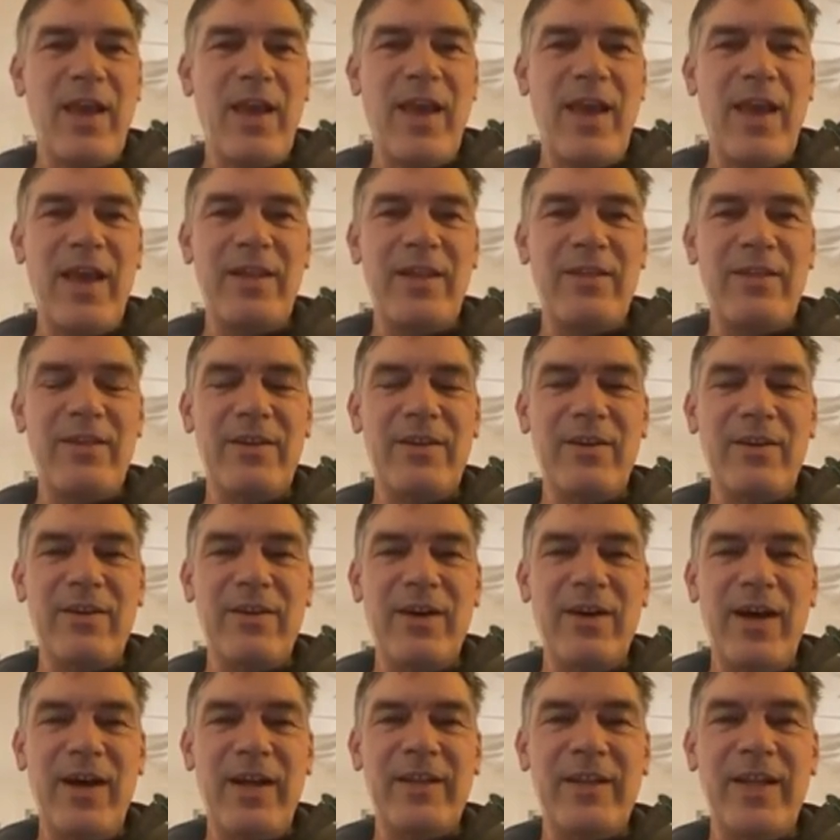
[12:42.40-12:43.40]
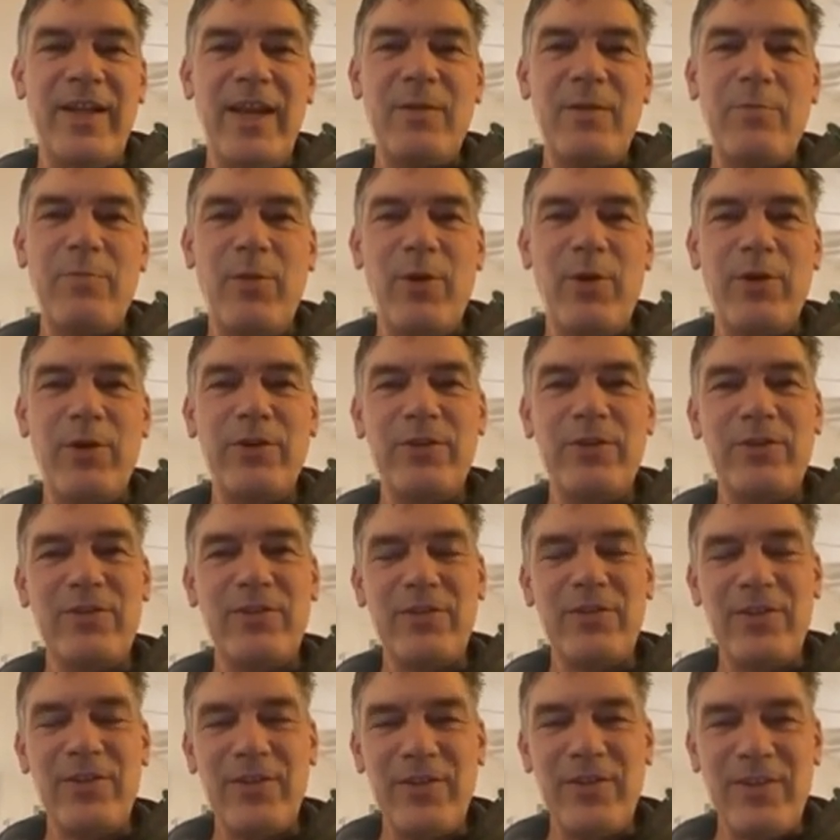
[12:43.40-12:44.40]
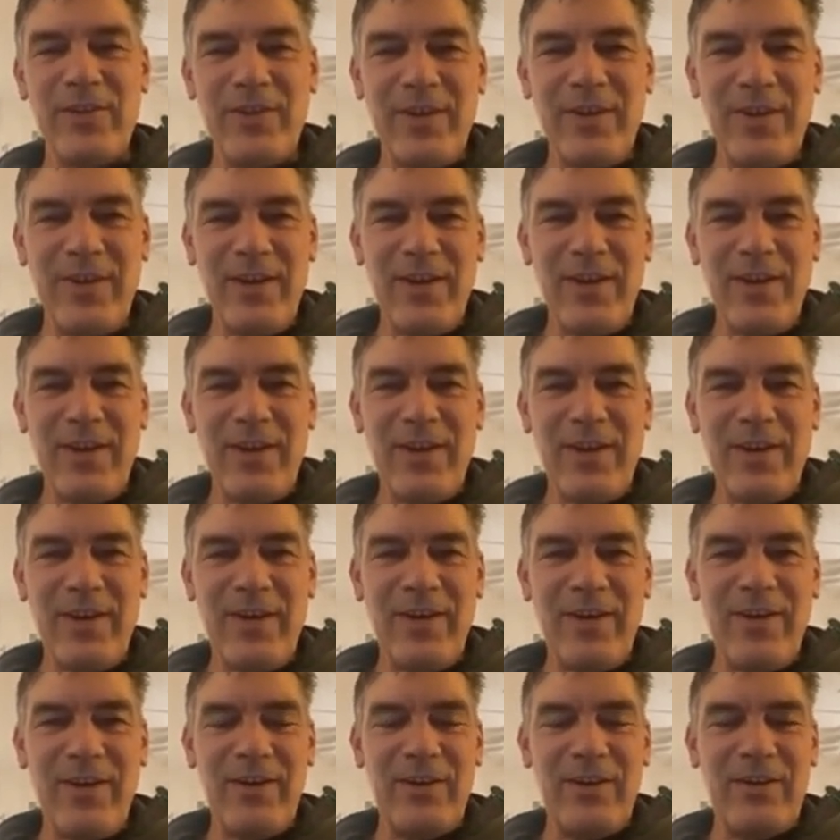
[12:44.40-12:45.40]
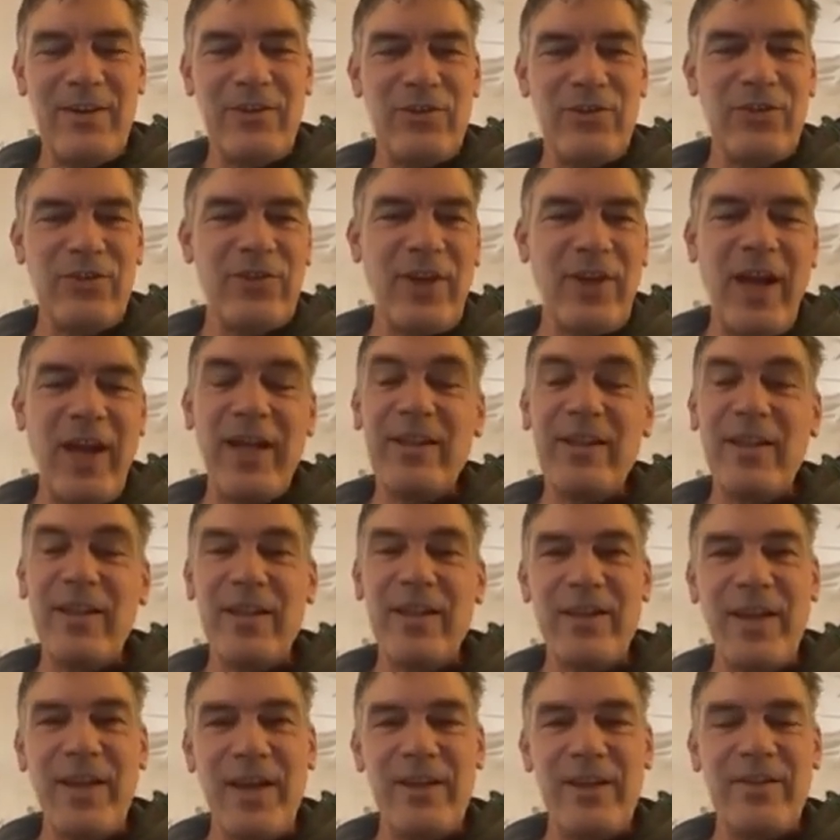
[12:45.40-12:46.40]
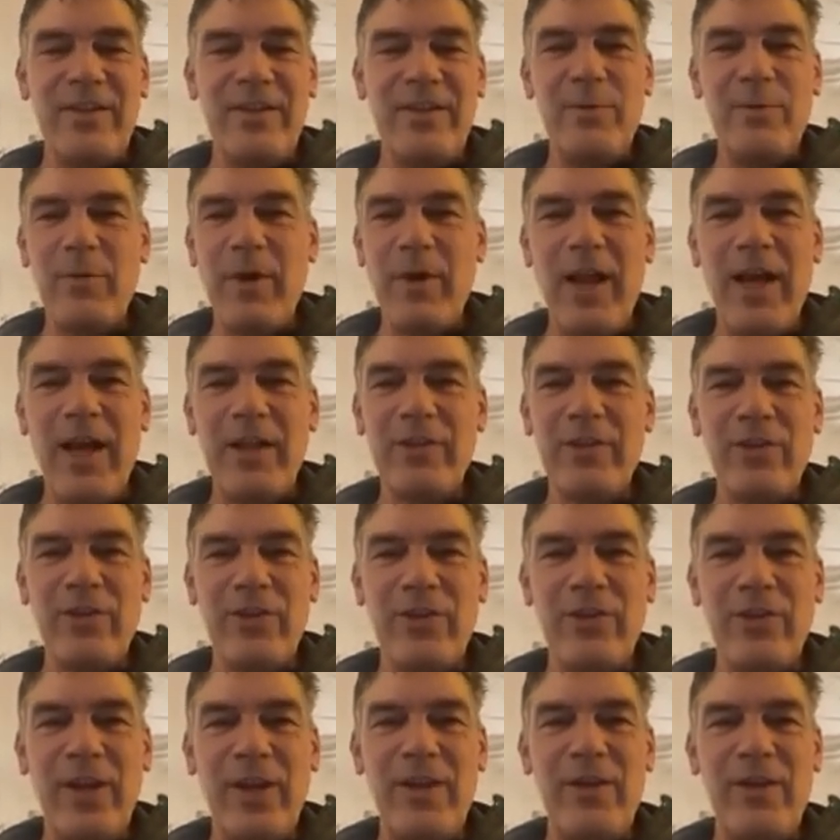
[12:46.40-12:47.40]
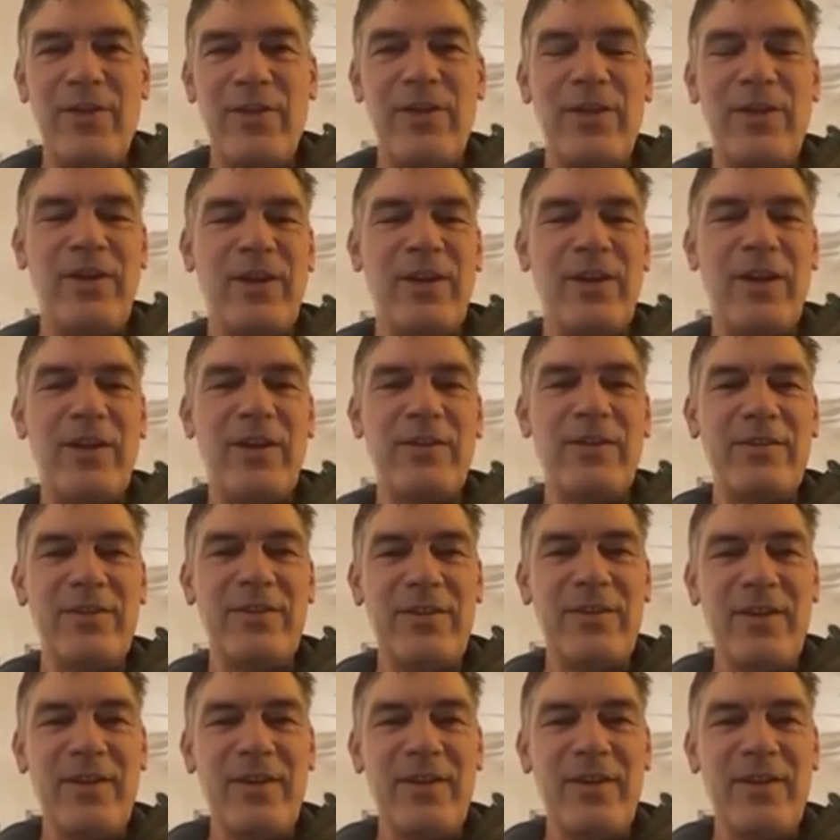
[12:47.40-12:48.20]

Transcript: And uh, at that point, uh, just had that idea, but had done anything yet.